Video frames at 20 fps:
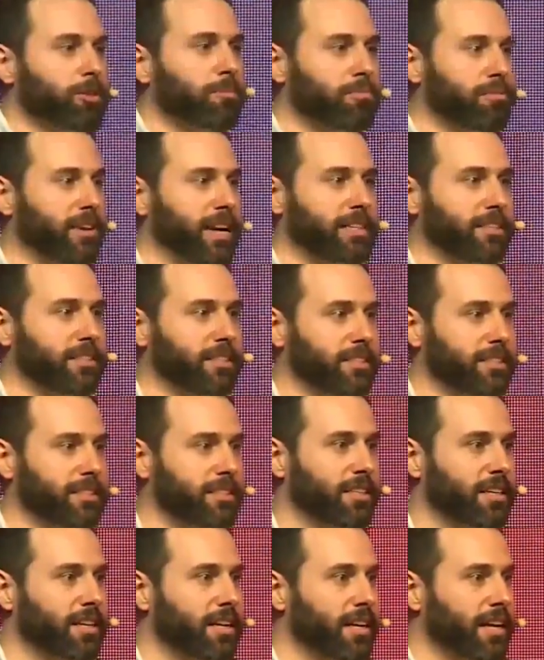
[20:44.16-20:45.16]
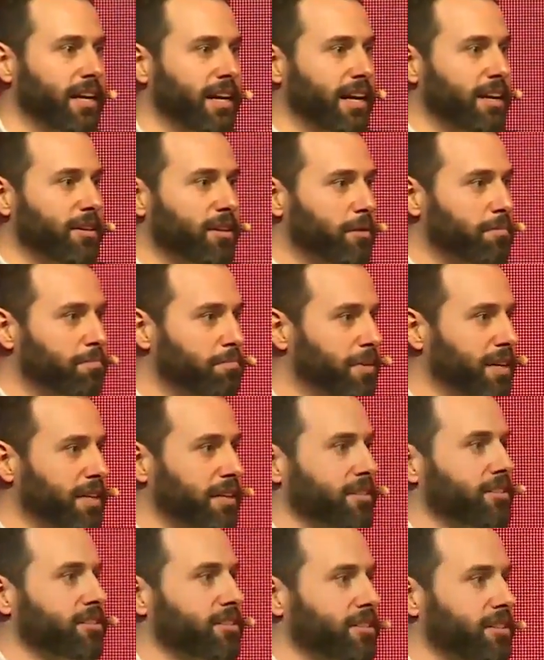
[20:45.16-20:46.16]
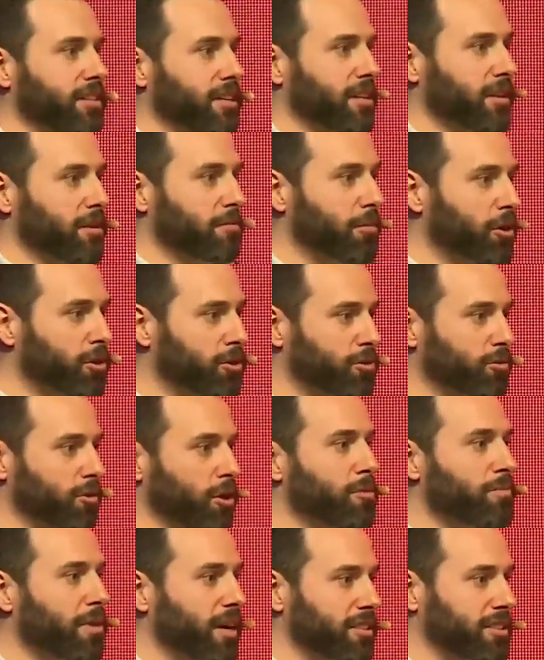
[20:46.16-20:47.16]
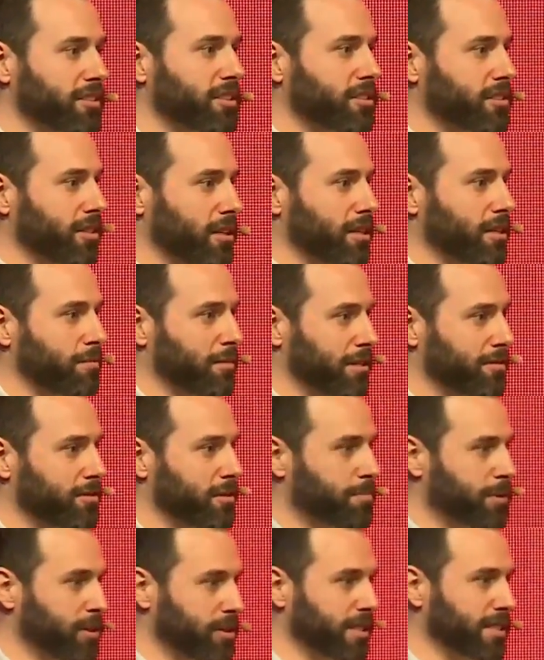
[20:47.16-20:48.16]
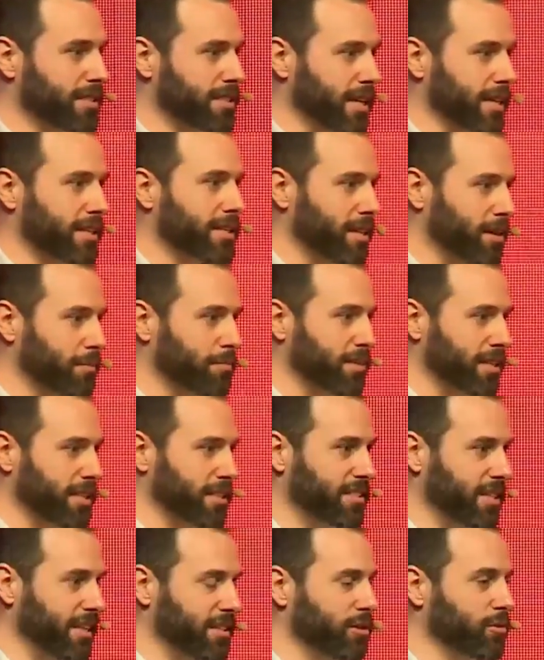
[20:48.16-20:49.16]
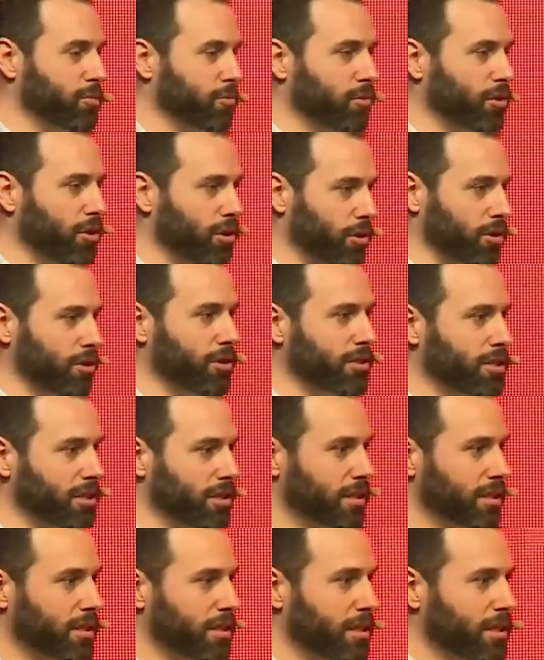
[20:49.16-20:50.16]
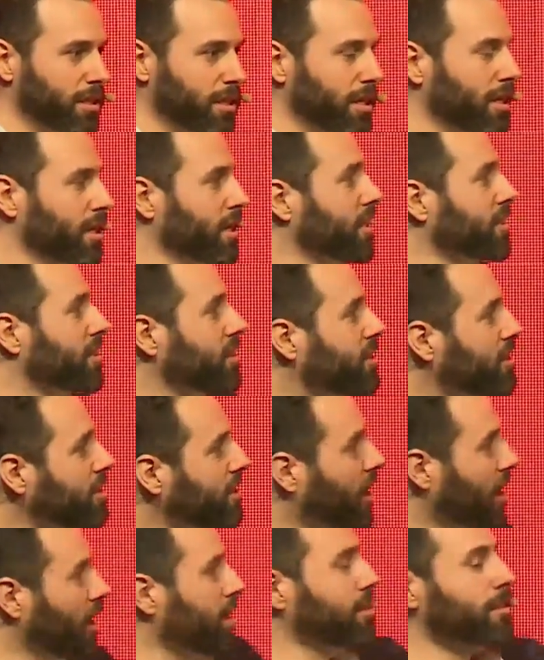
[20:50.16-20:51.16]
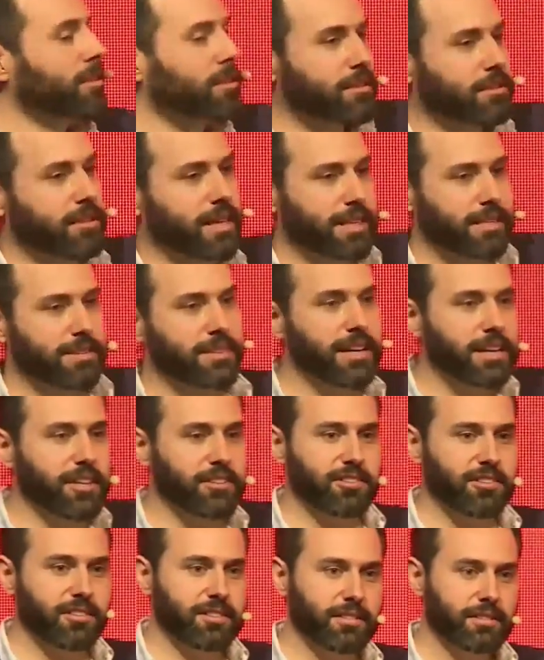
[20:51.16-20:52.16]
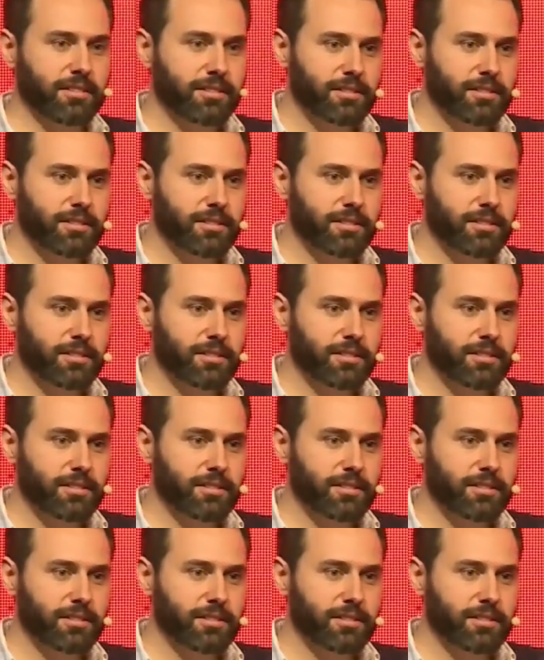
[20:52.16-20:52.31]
practice in the biggest most robust economy for building tech companies in the world does not look like this.